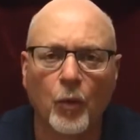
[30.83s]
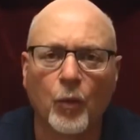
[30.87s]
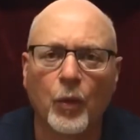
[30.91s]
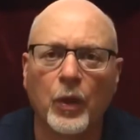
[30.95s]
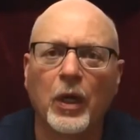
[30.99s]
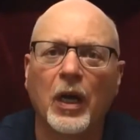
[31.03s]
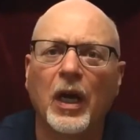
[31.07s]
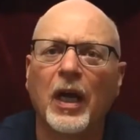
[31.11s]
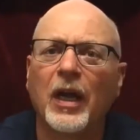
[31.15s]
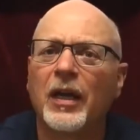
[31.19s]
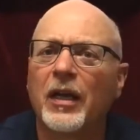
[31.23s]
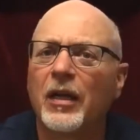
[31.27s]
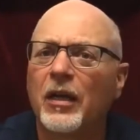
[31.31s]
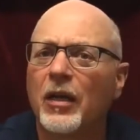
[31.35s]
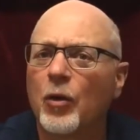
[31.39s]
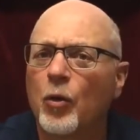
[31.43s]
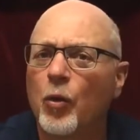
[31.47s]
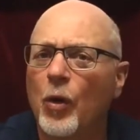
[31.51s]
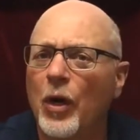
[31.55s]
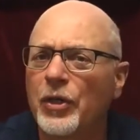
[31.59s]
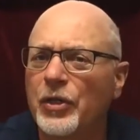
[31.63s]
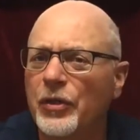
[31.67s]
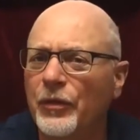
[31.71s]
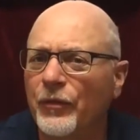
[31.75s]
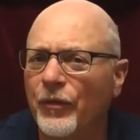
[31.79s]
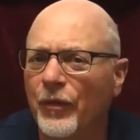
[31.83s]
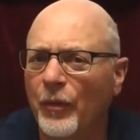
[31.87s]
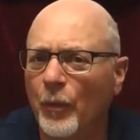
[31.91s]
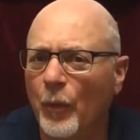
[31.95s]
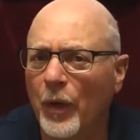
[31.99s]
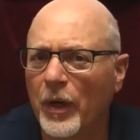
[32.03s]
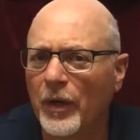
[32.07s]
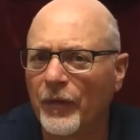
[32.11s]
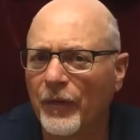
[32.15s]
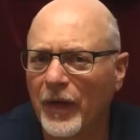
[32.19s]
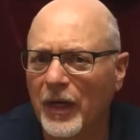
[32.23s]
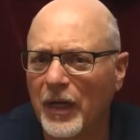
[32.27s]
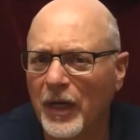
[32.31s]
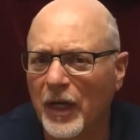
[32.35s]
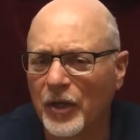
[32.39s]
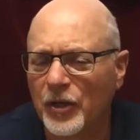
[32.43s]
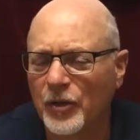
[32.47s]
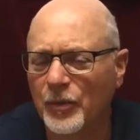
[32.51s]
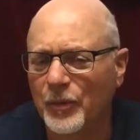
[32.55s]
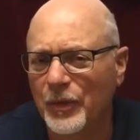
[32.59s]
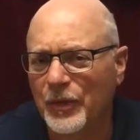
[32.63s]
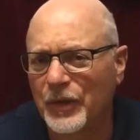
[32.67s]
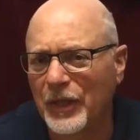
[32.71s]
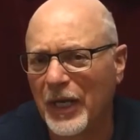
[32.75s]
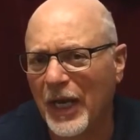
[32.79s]
We had a question from one of our
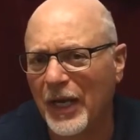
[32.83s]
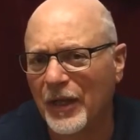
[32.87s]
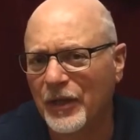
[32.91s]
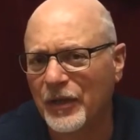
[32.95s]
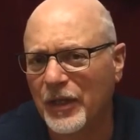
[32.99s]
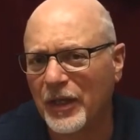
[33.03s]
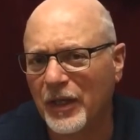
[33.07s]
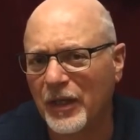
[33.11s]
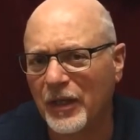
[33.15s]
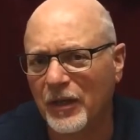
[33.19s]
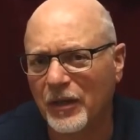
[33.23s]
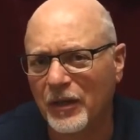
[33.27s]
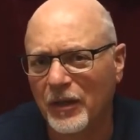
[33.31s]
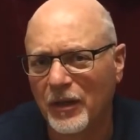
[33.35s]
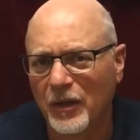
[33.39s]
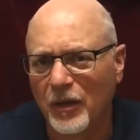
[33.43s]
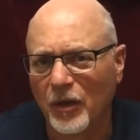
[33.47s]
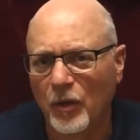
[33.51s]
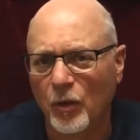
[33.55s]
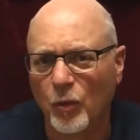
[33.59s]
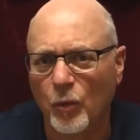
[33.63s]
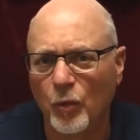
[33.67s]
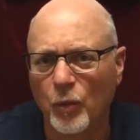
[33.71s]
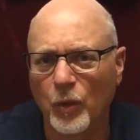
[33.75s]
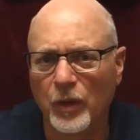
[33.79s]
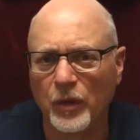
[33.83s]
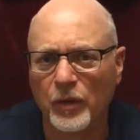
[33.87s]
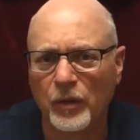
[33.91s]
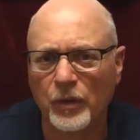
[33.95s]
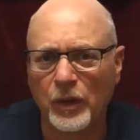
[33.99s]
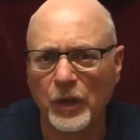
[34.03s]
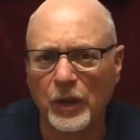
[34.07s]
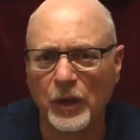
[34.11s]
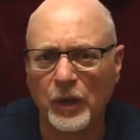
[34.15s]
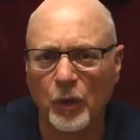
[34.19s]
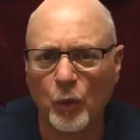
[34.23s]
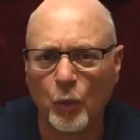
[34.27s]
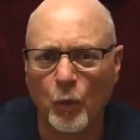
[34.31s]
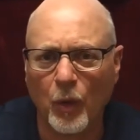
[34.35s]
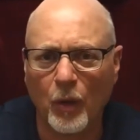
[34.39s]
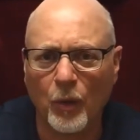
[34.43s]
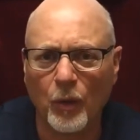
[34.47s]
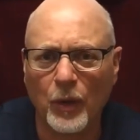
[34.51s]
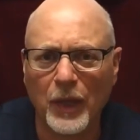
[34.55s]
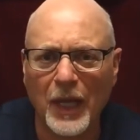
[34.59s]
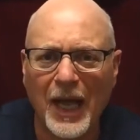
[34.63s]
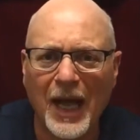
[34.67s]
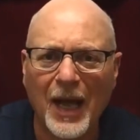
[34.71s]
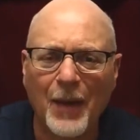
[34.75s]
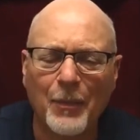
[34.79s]
customers asking, what
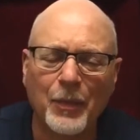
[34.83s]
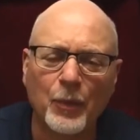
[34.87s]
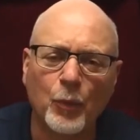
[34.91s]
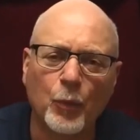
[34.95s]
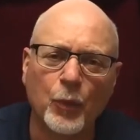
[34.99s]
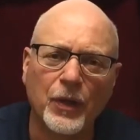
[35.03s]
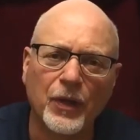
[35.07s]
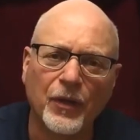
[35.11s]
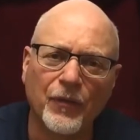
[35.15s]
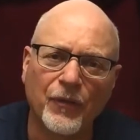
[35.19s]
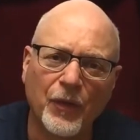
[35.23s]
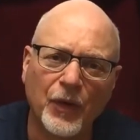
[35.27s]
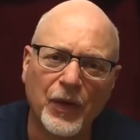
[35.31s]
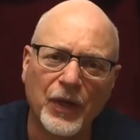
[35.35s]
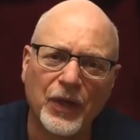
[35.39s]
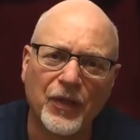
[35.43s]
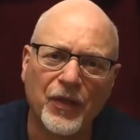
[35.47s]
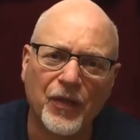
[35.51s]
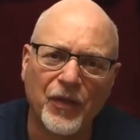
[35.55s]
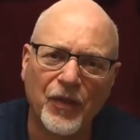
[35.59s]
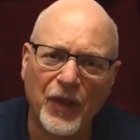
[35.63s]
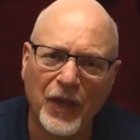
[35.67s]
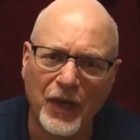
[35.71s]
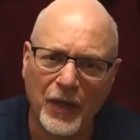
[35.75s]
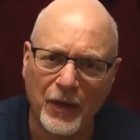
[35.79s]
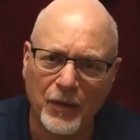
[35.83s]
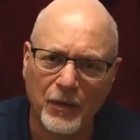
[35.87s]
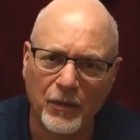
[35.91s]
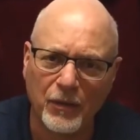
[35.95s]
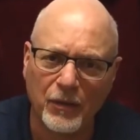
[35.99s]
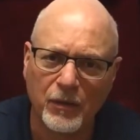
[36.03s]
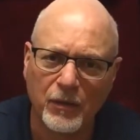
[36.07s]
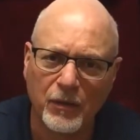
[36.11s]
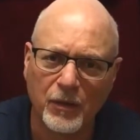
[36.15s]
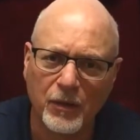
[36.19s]
will happen with a very thin